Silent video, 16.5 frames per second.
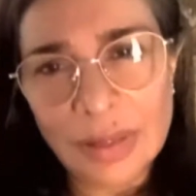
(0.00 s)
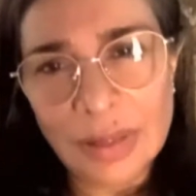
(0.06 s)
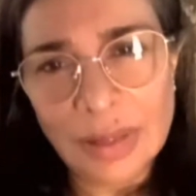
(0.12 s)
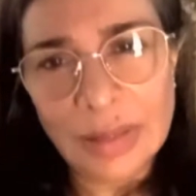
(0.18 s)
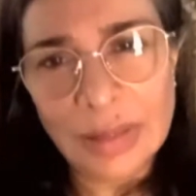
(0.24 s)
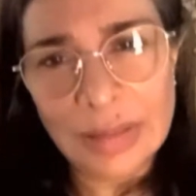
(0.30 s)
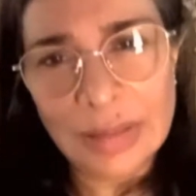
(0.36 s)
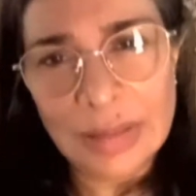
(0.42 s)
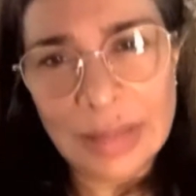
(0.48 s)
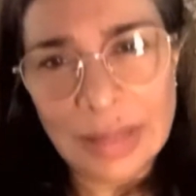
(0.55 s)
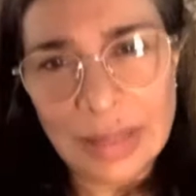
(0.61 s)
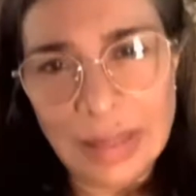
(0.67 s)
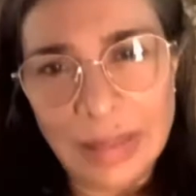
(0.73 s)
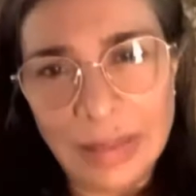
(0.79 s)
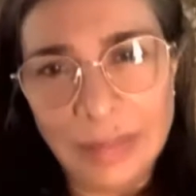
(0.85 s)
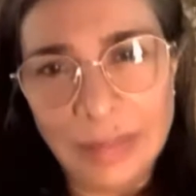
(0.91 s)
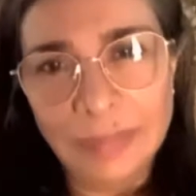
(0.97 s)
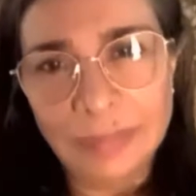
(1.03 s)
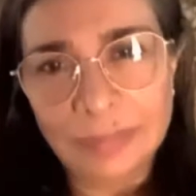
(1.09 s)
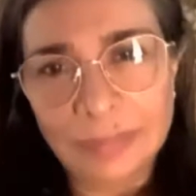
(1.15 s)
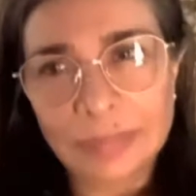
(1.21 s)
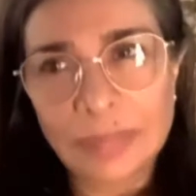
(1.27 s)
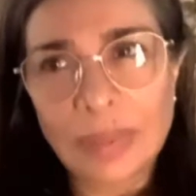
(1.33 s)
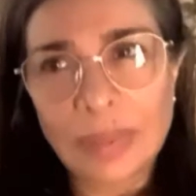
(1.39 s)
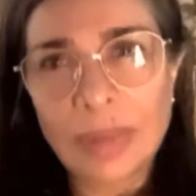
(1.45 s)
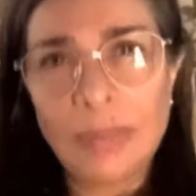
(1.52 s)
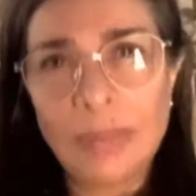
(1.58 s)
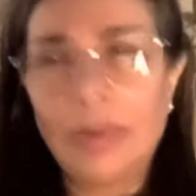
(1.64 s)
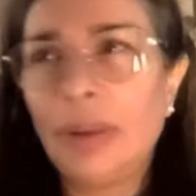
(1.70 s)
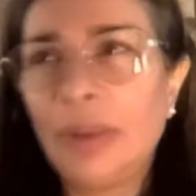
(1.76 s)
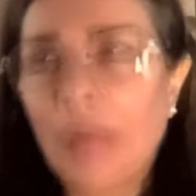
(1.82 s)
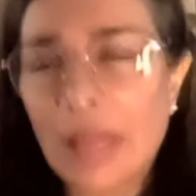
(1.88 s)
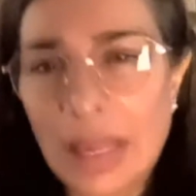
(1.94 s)
19. Well,
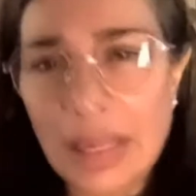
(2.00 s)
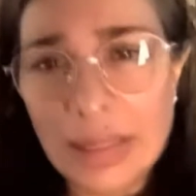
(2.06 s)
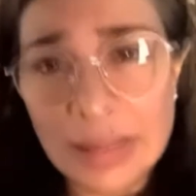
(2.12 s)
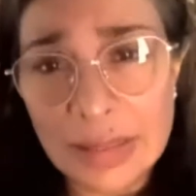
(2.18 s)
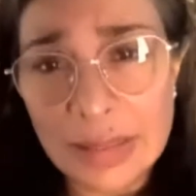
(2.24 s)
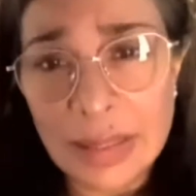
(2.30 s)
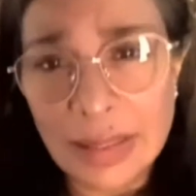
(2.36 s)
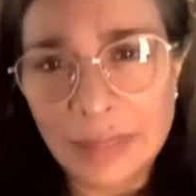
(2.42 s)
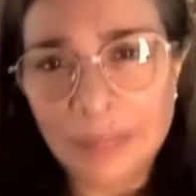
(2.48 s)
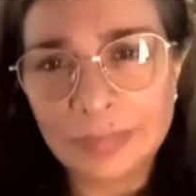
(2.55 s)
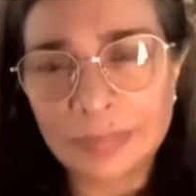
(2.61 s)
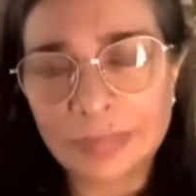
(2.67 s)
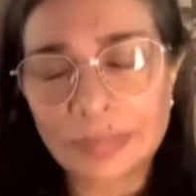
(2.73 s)
no, at 18.